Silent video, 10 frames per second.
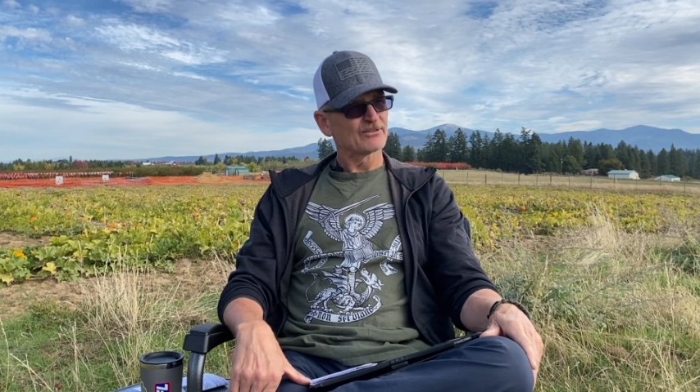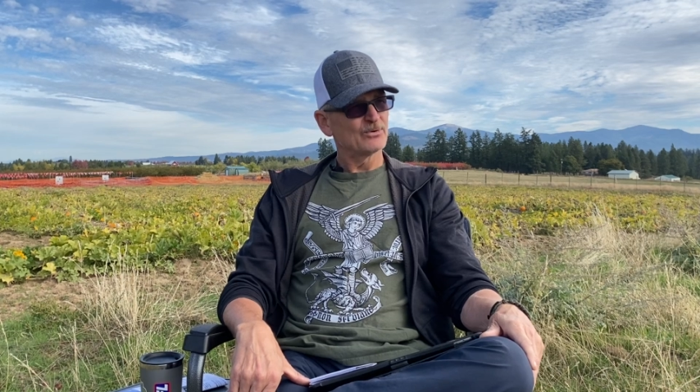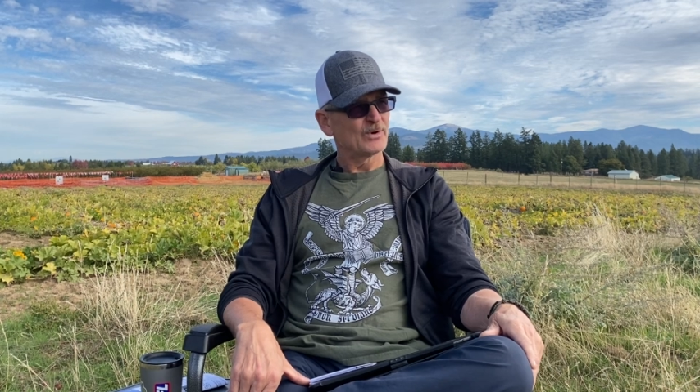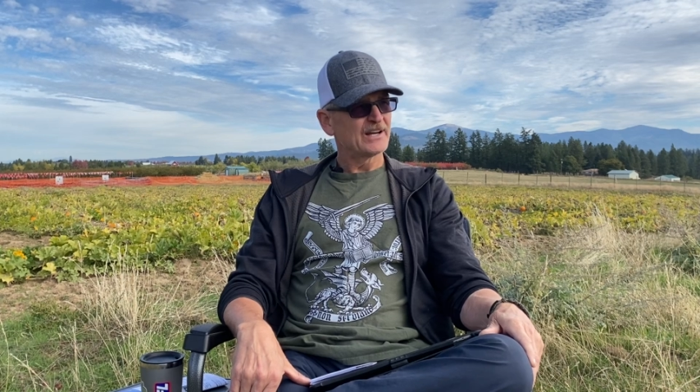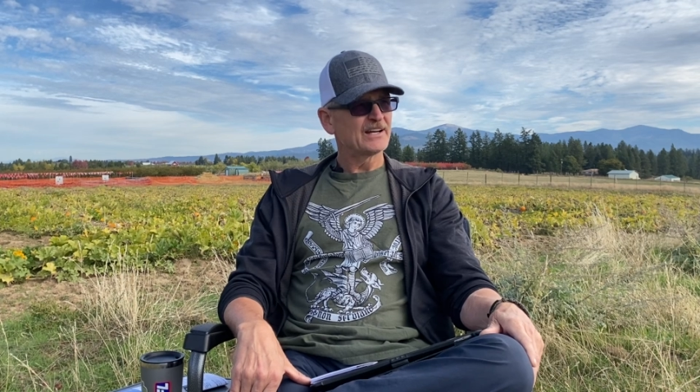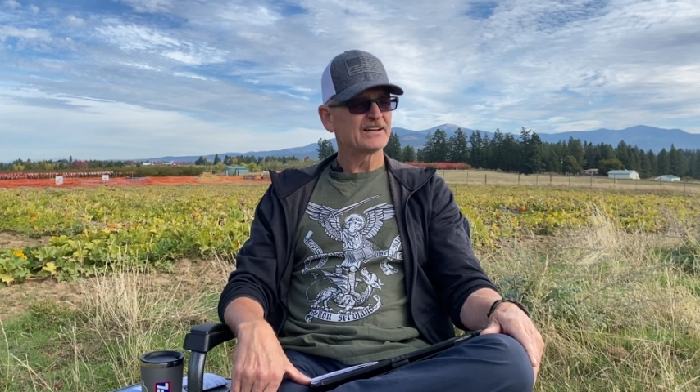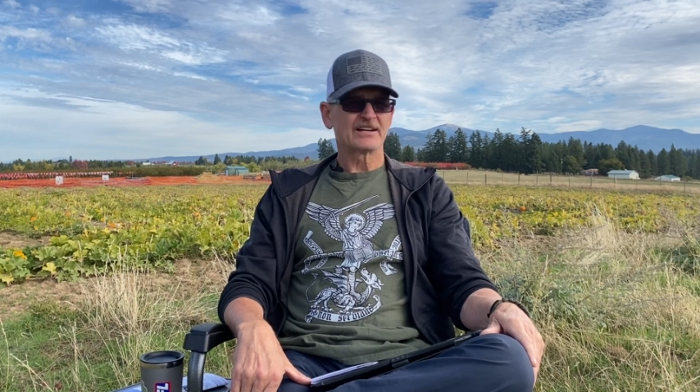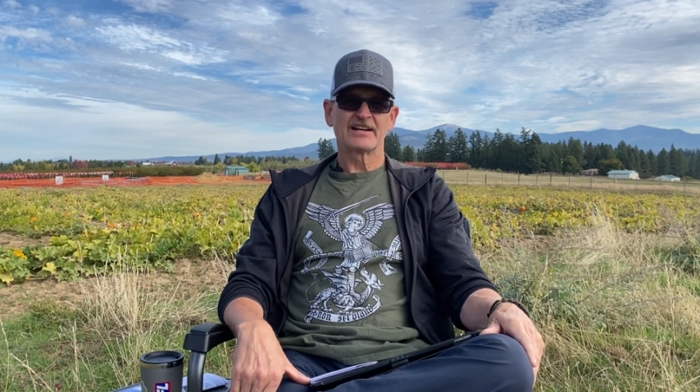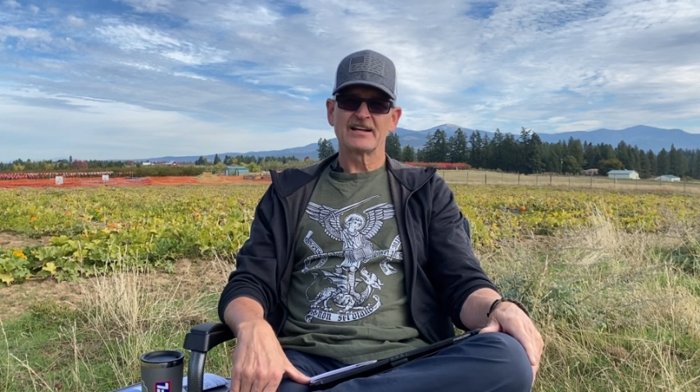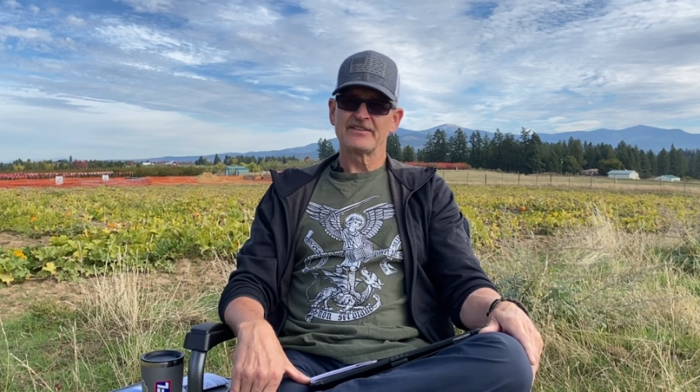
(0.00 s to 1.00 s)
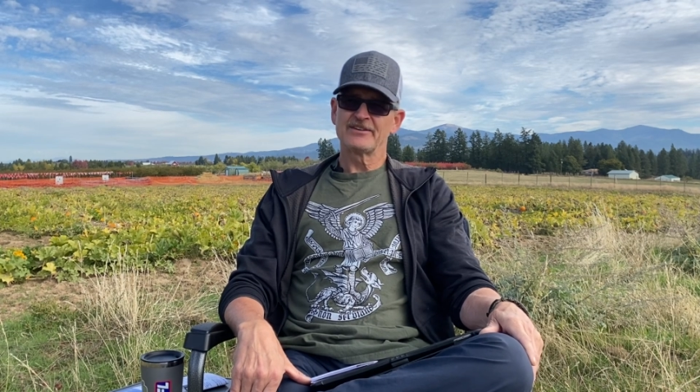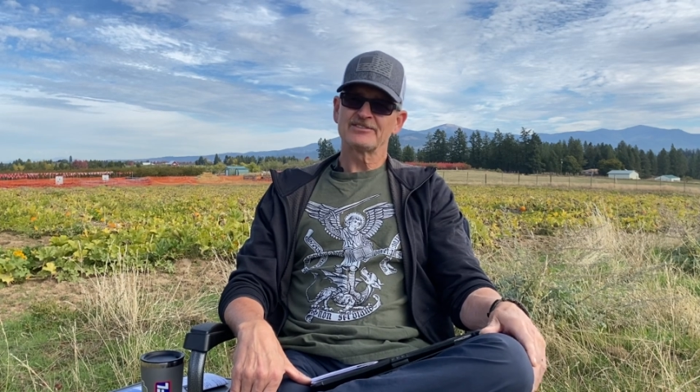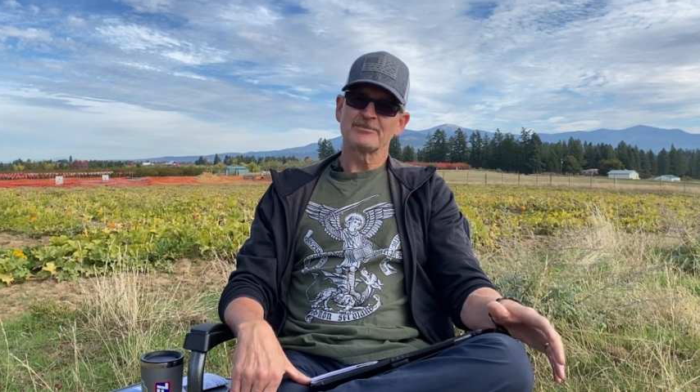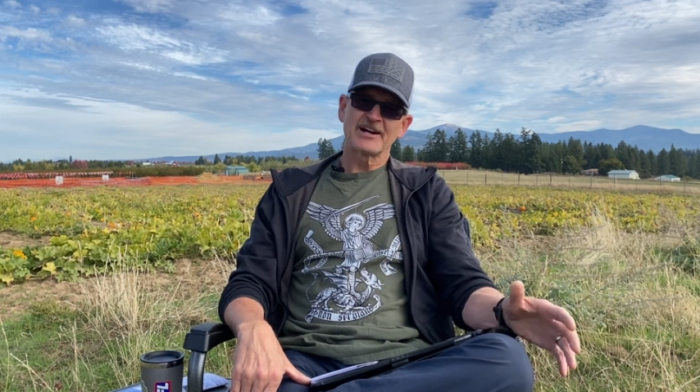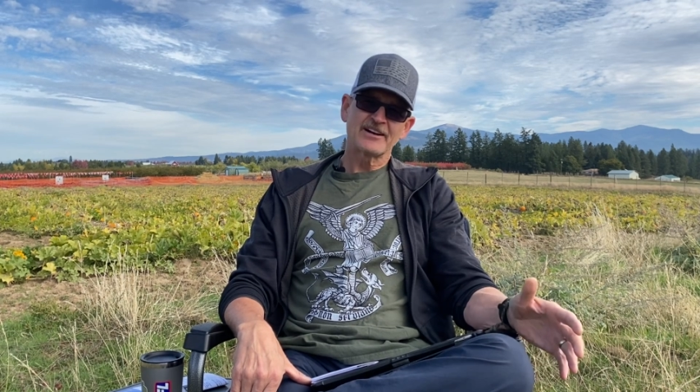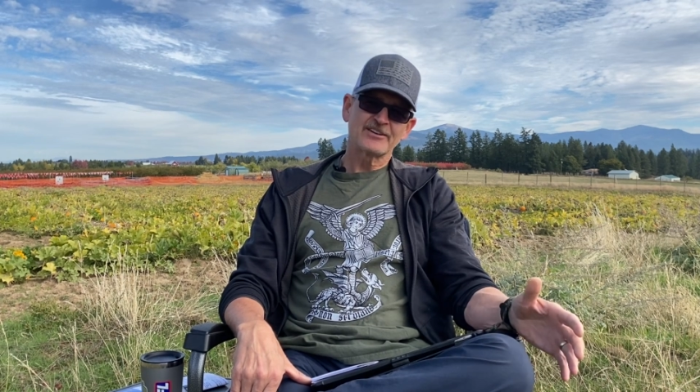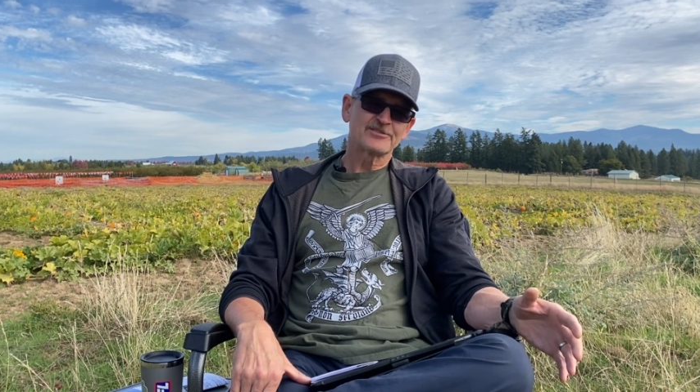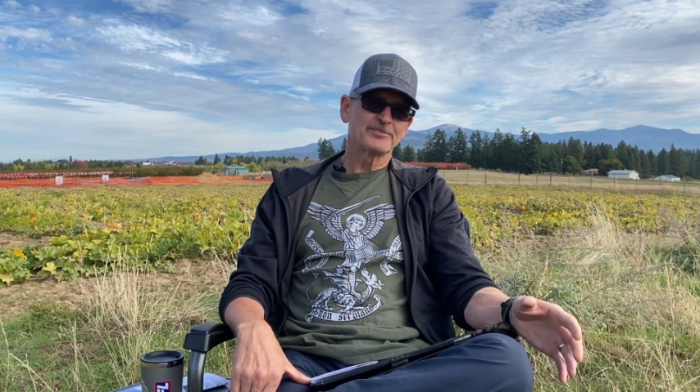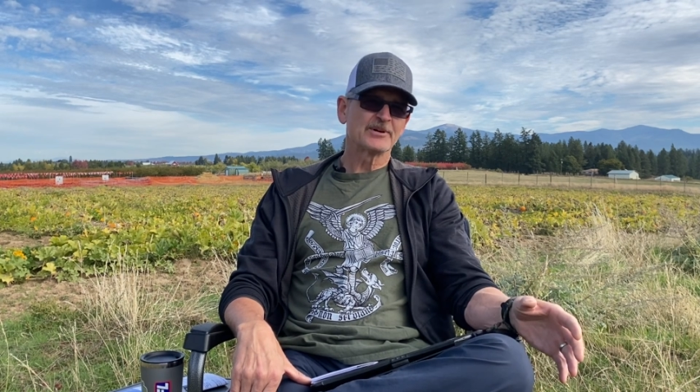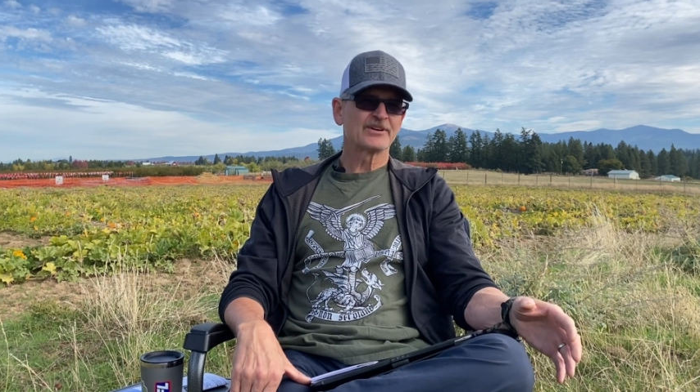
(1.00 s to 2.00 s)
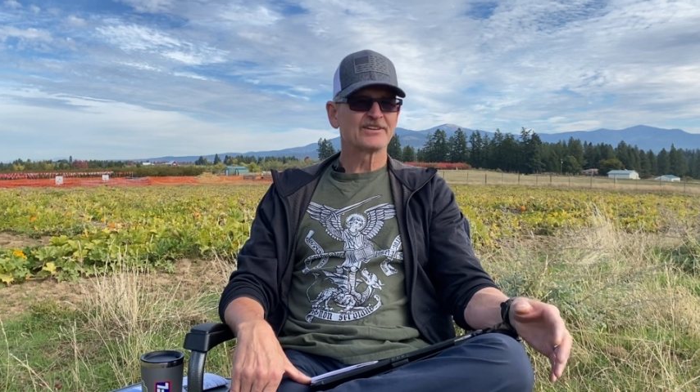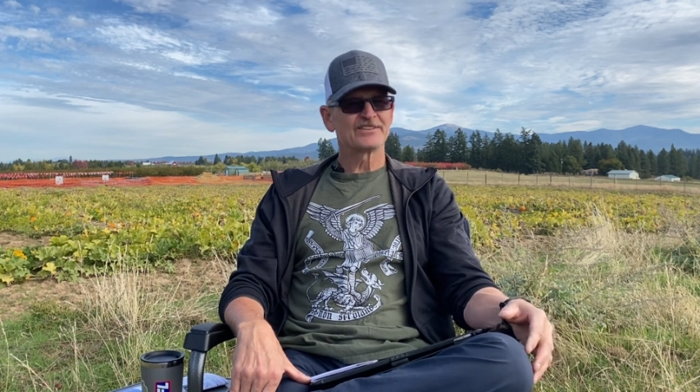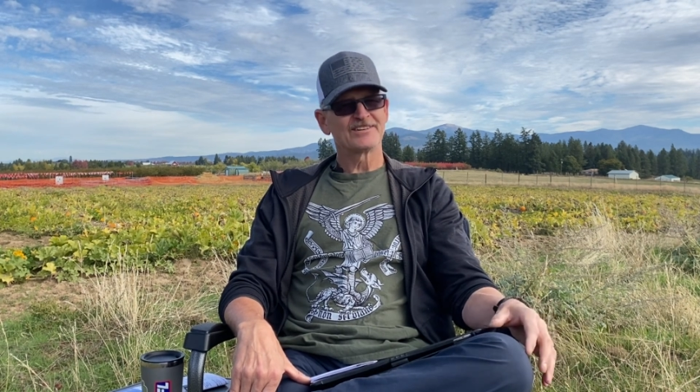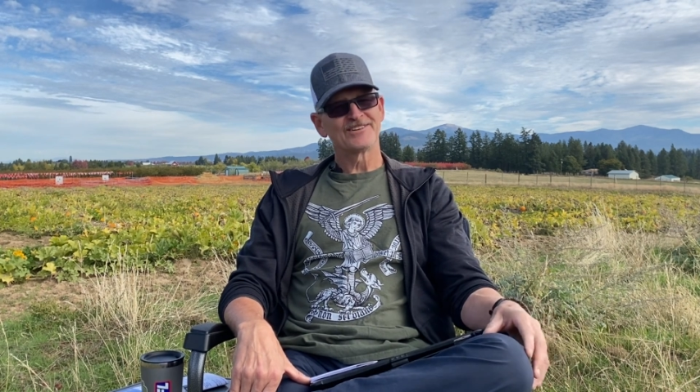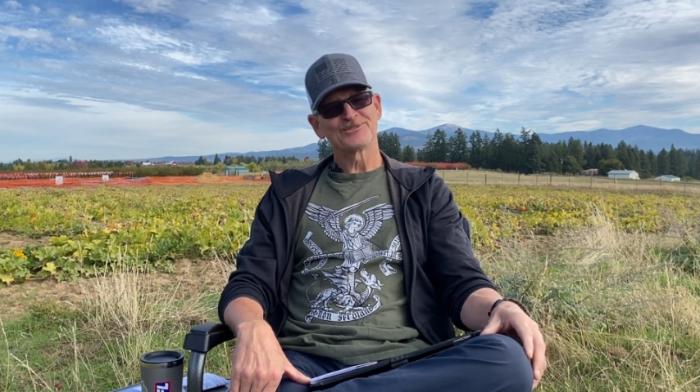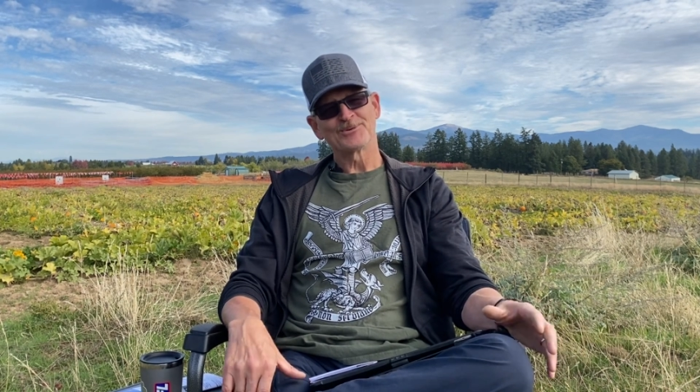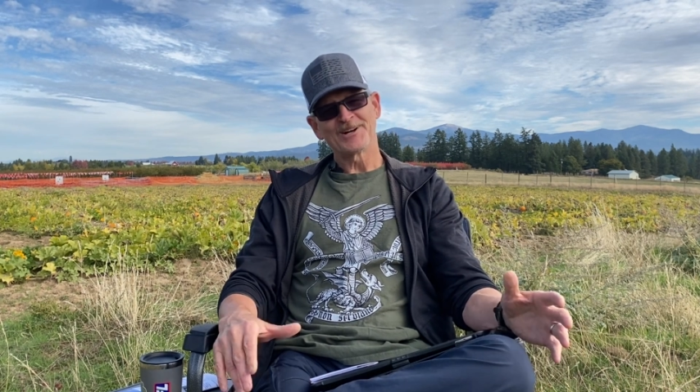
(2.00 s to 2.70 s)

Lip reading: week. Again, these are my experiences,